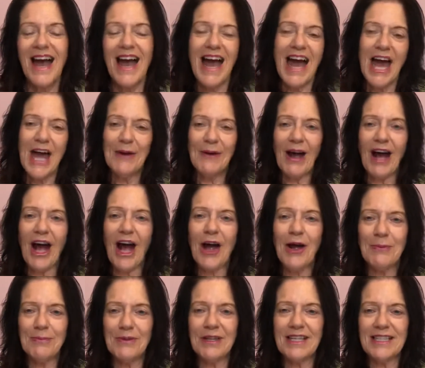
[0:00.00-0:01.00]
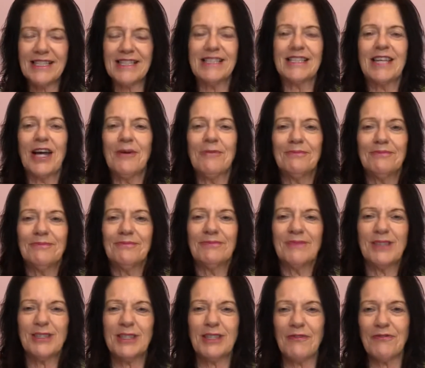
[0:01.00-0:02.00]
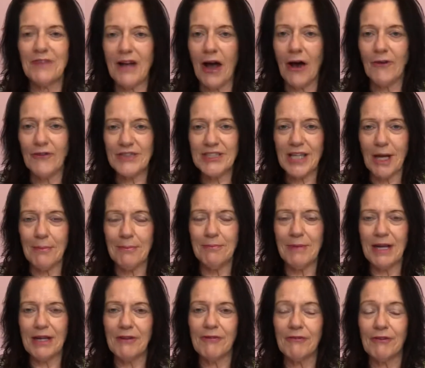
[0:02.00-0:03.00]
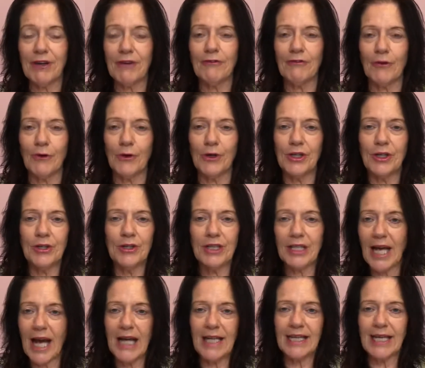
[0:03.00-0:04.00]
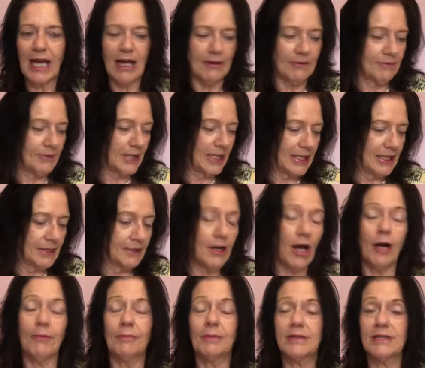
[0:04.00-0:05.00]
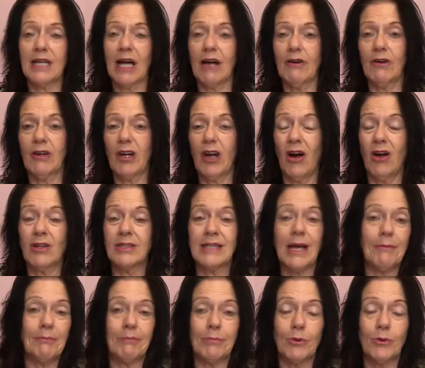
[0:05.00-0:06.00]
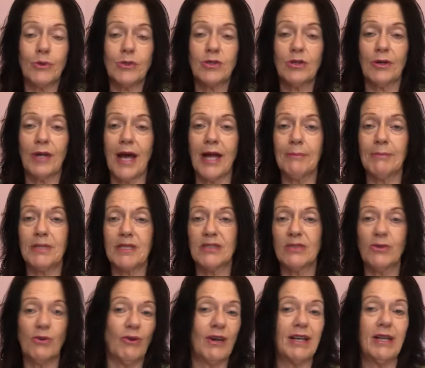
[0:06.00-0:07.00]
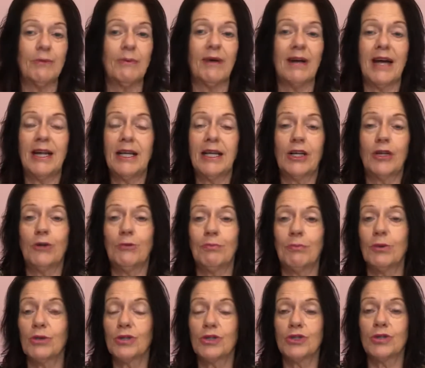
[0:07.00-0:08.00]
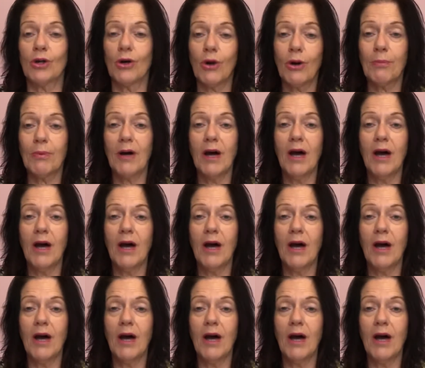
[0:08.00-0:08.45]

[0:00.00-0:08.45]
Anyway, I hope this is of some benefit for you. You can get the tarot cards and books on Amazon or anywhere, any good bookshop.